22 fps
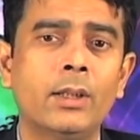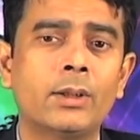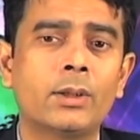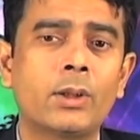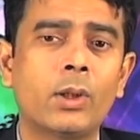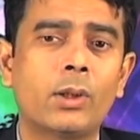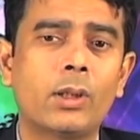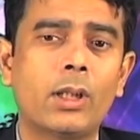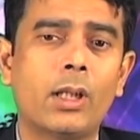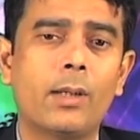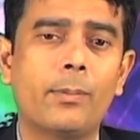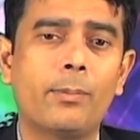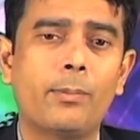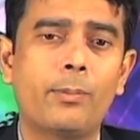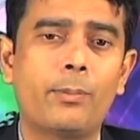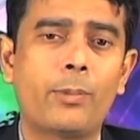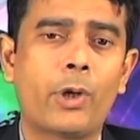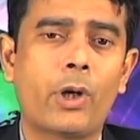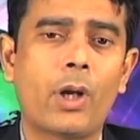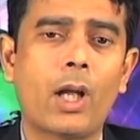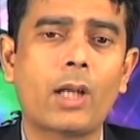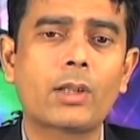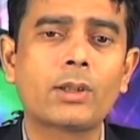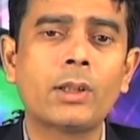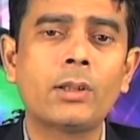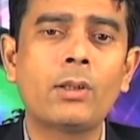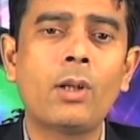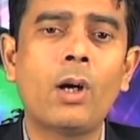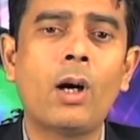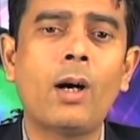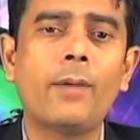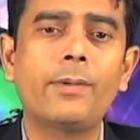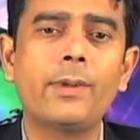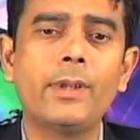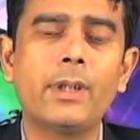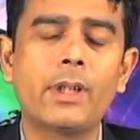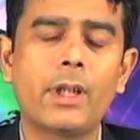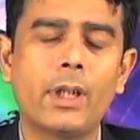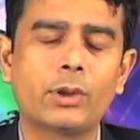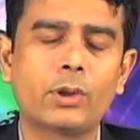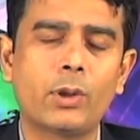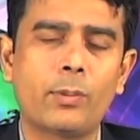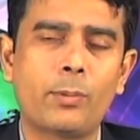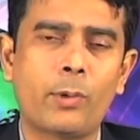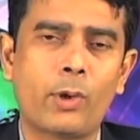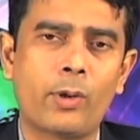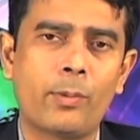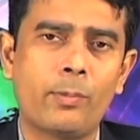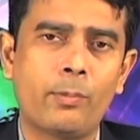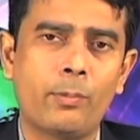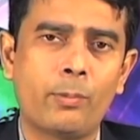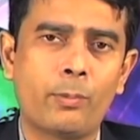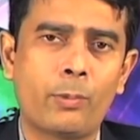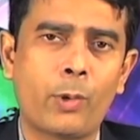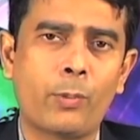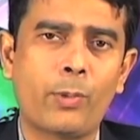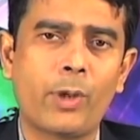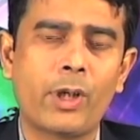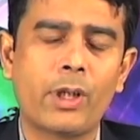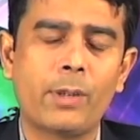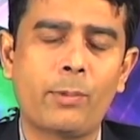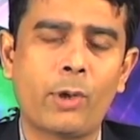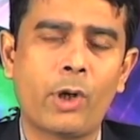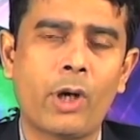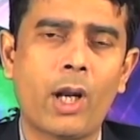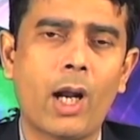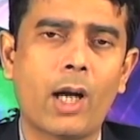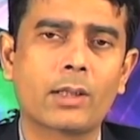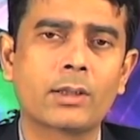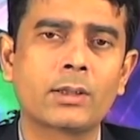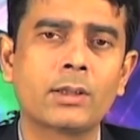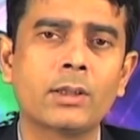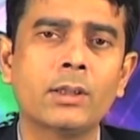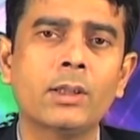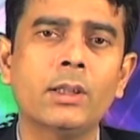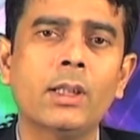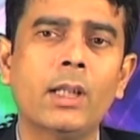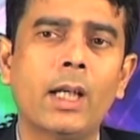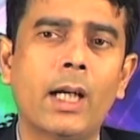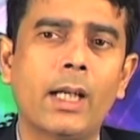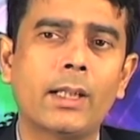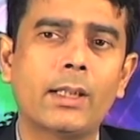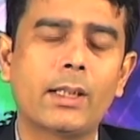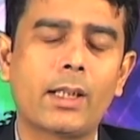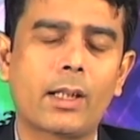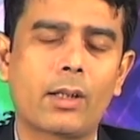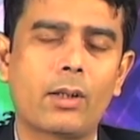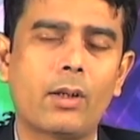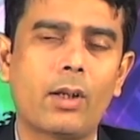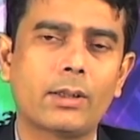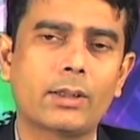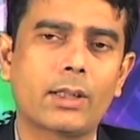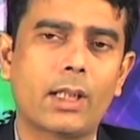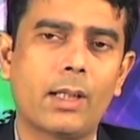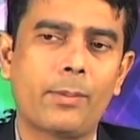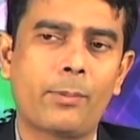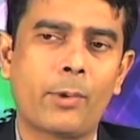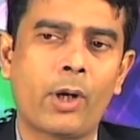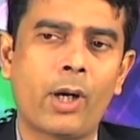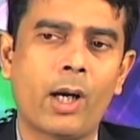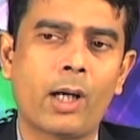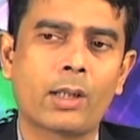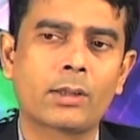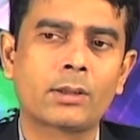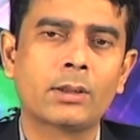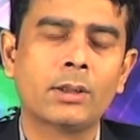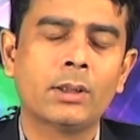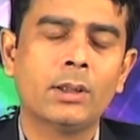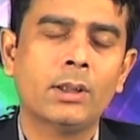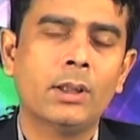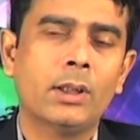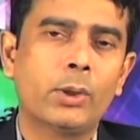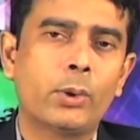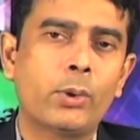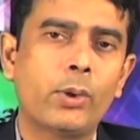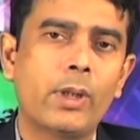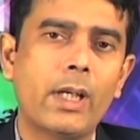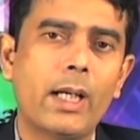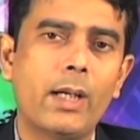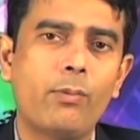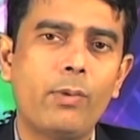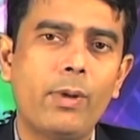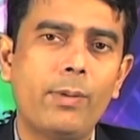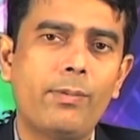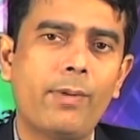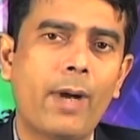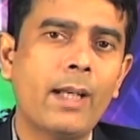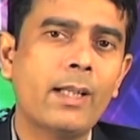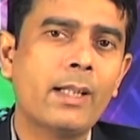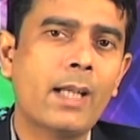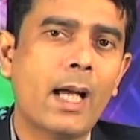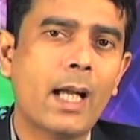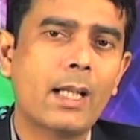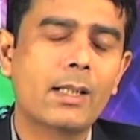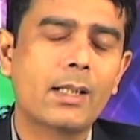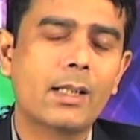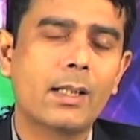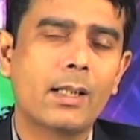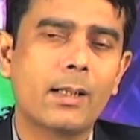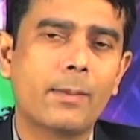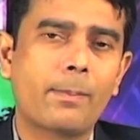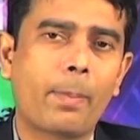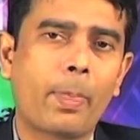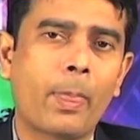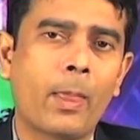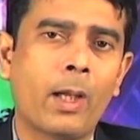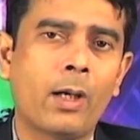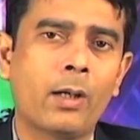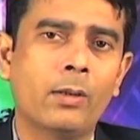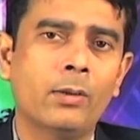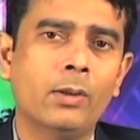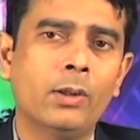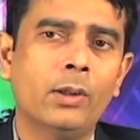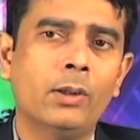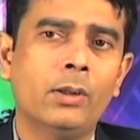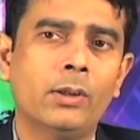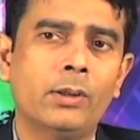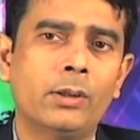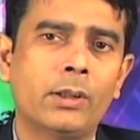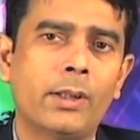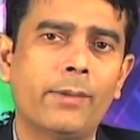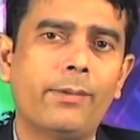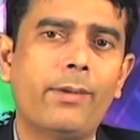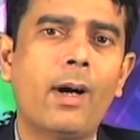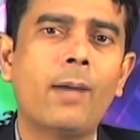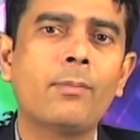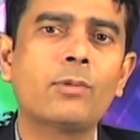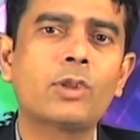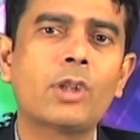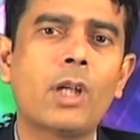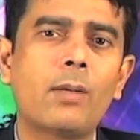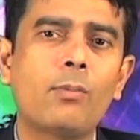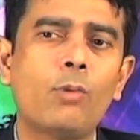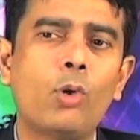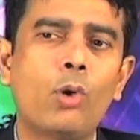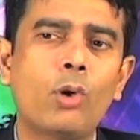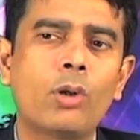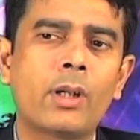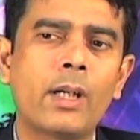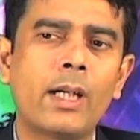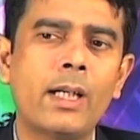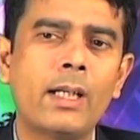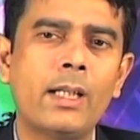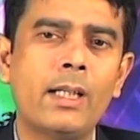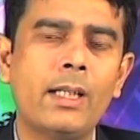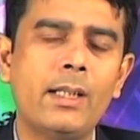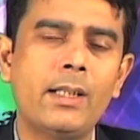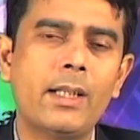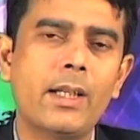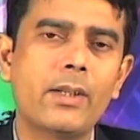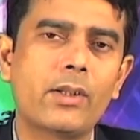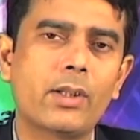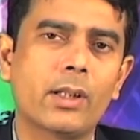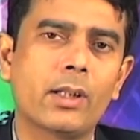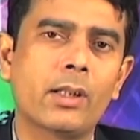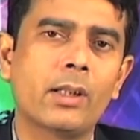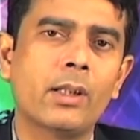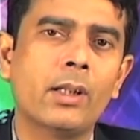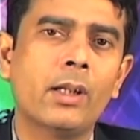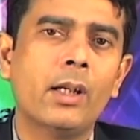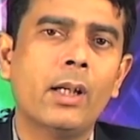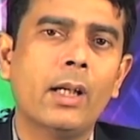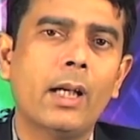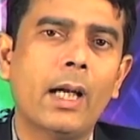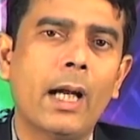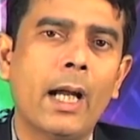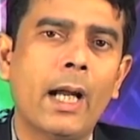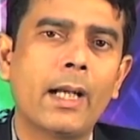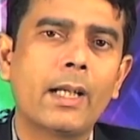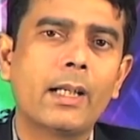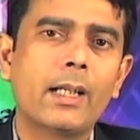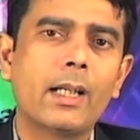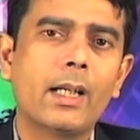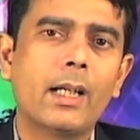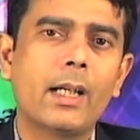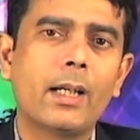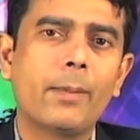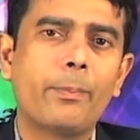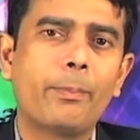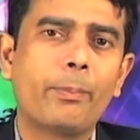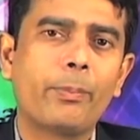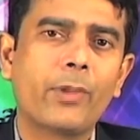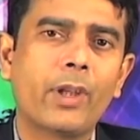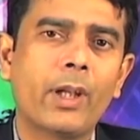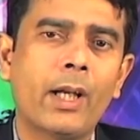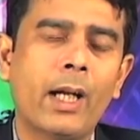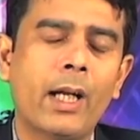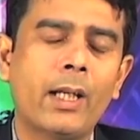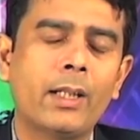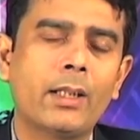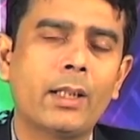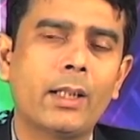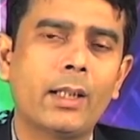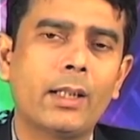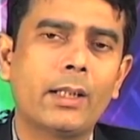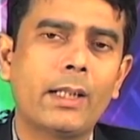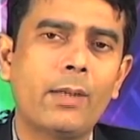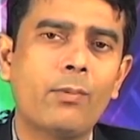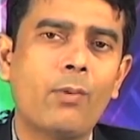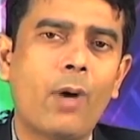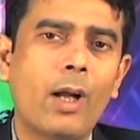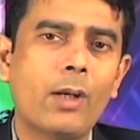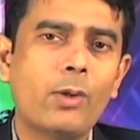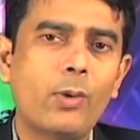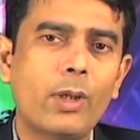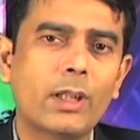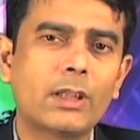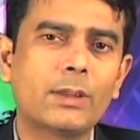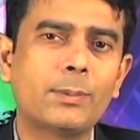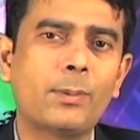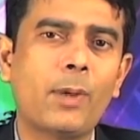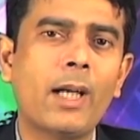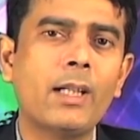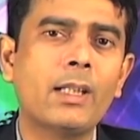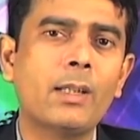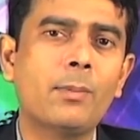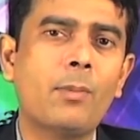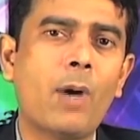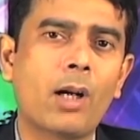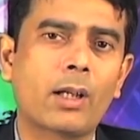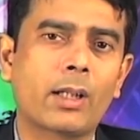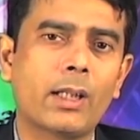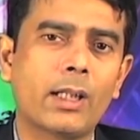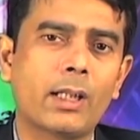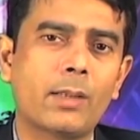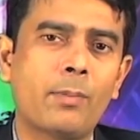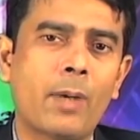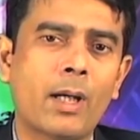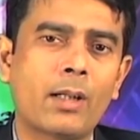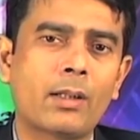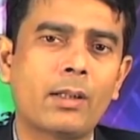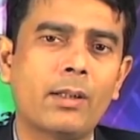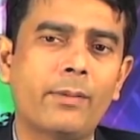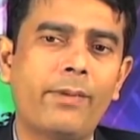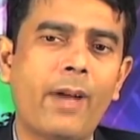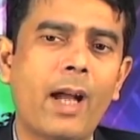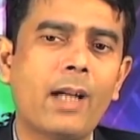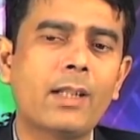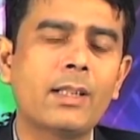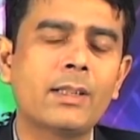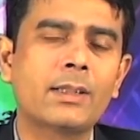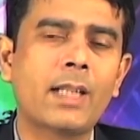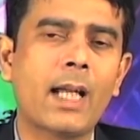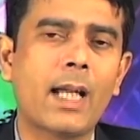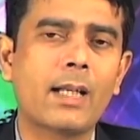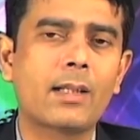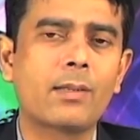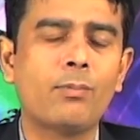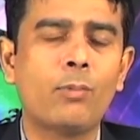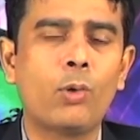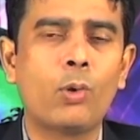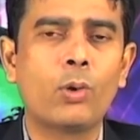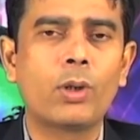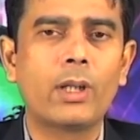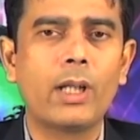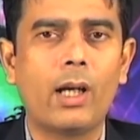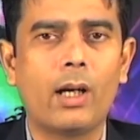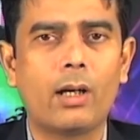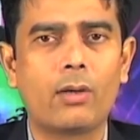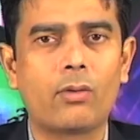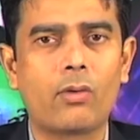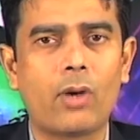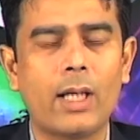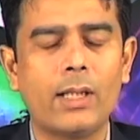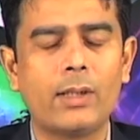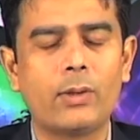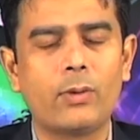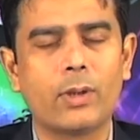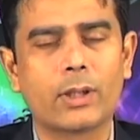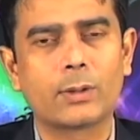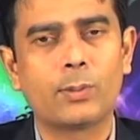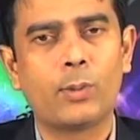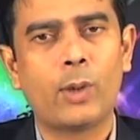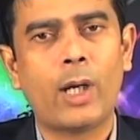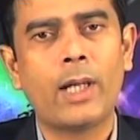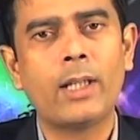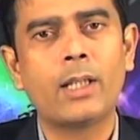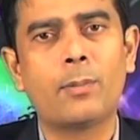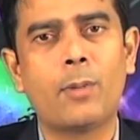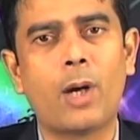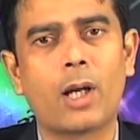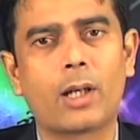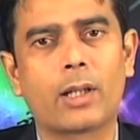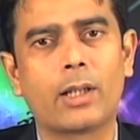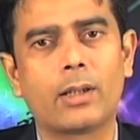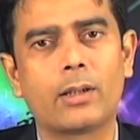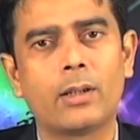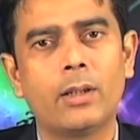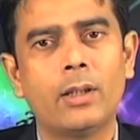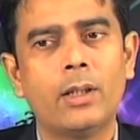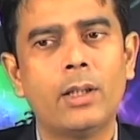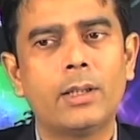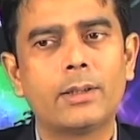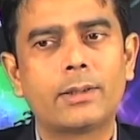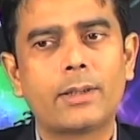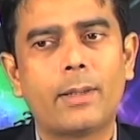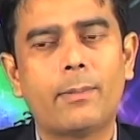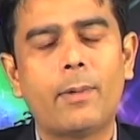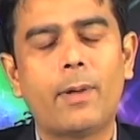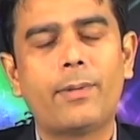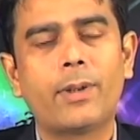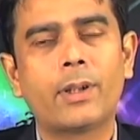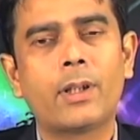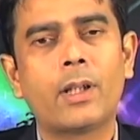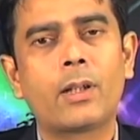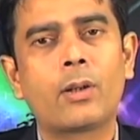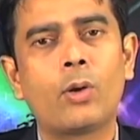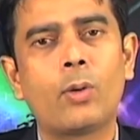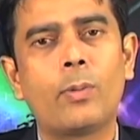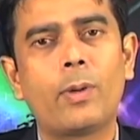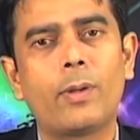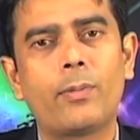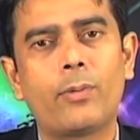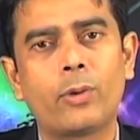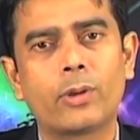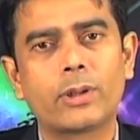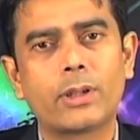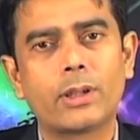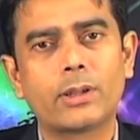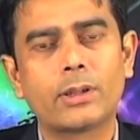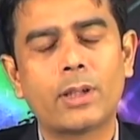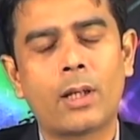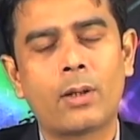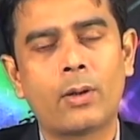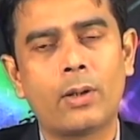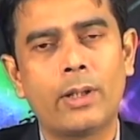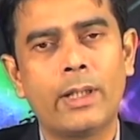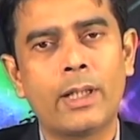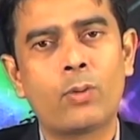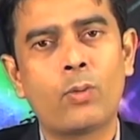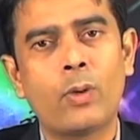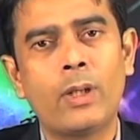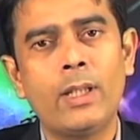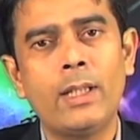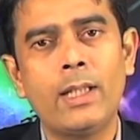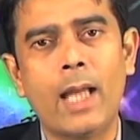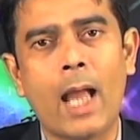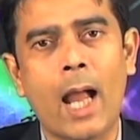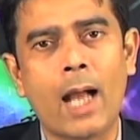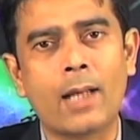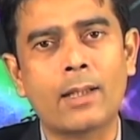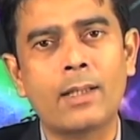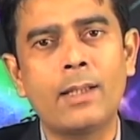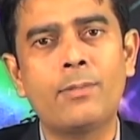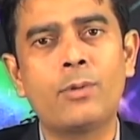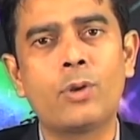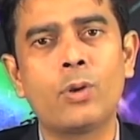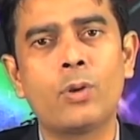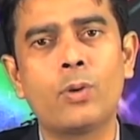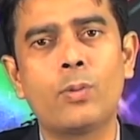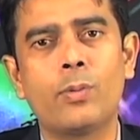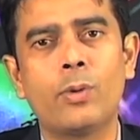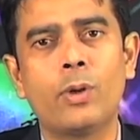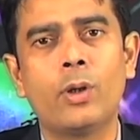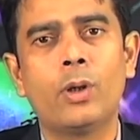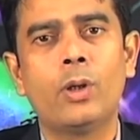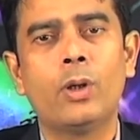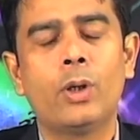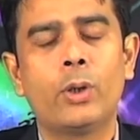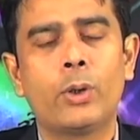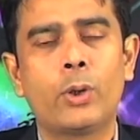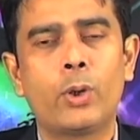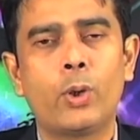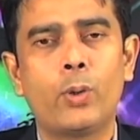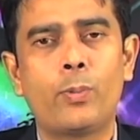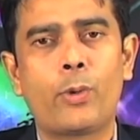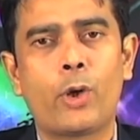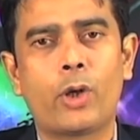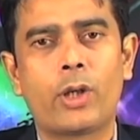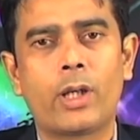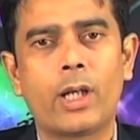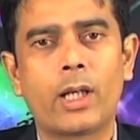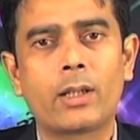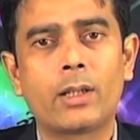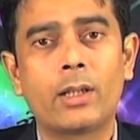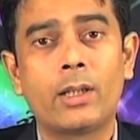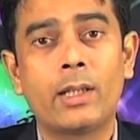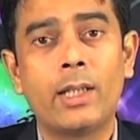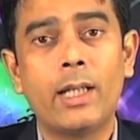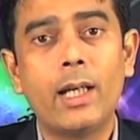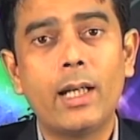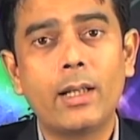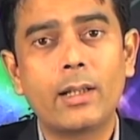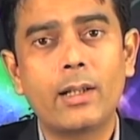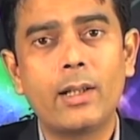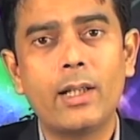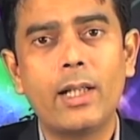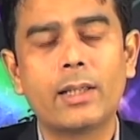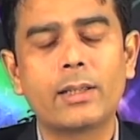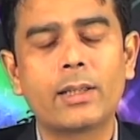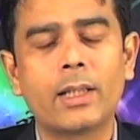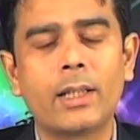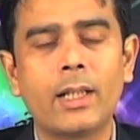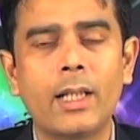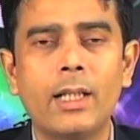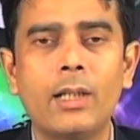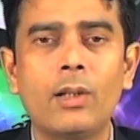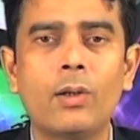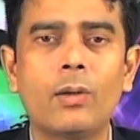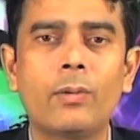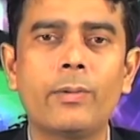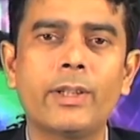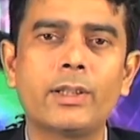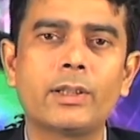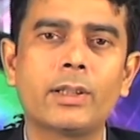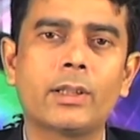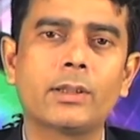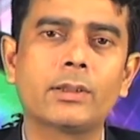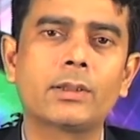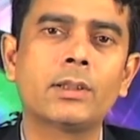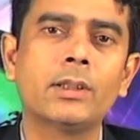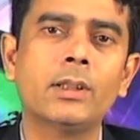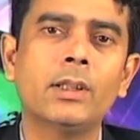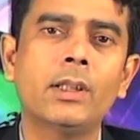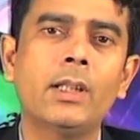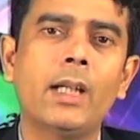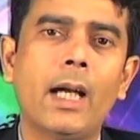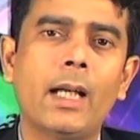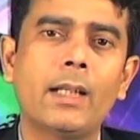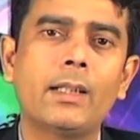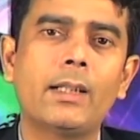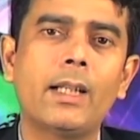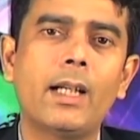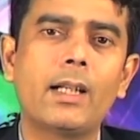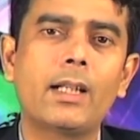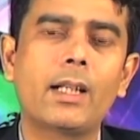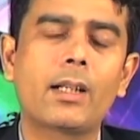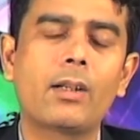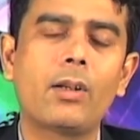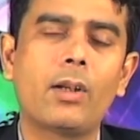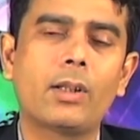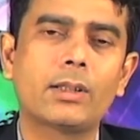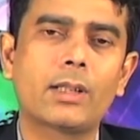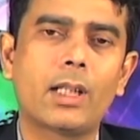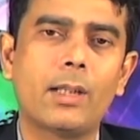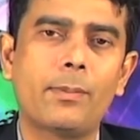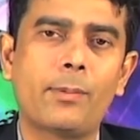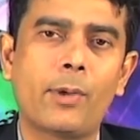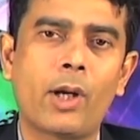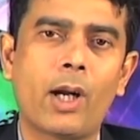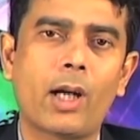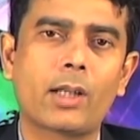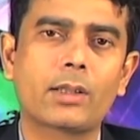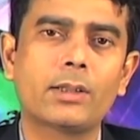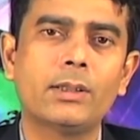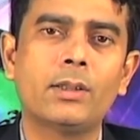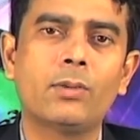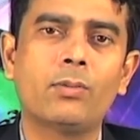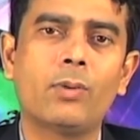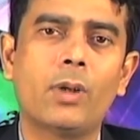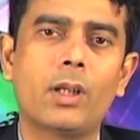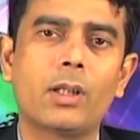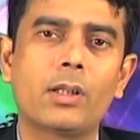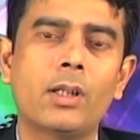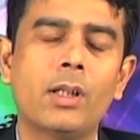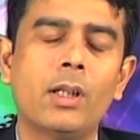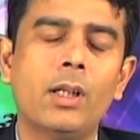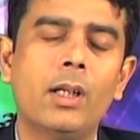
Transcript: So the production of intellectual property products and the technological products, today we find that the firms are more greedy in nature, and they want to exploit the market, but the fact is that more they are trying to exploit the market. Some of other global forces are equally active to protect their creation and innovations and their technological products in the world,